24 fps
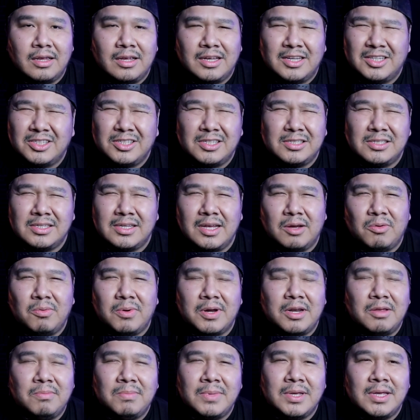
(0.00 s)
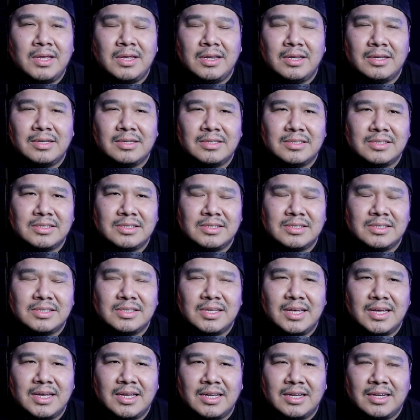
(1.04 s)
And she's like, what do you mean? It was
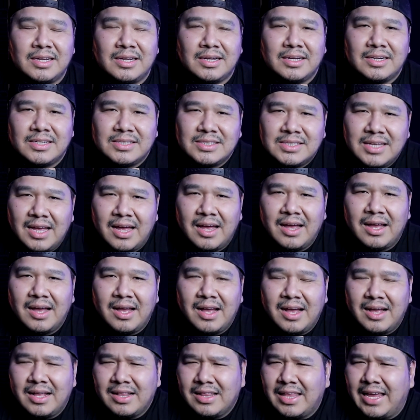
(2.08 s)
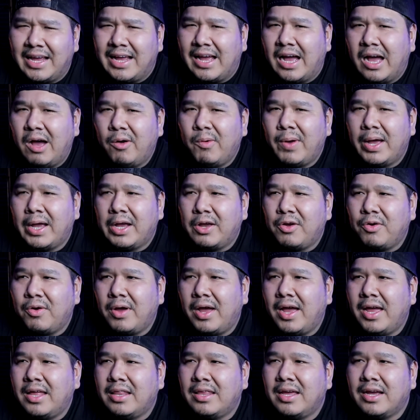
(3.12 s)
like, cause like how I
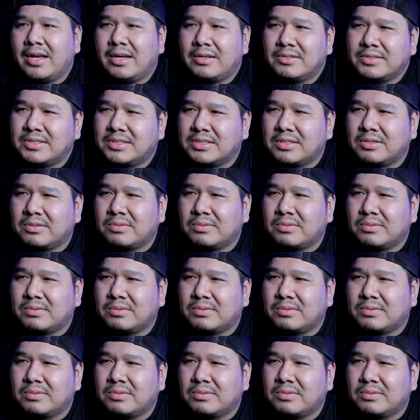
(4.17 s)
cry, like I was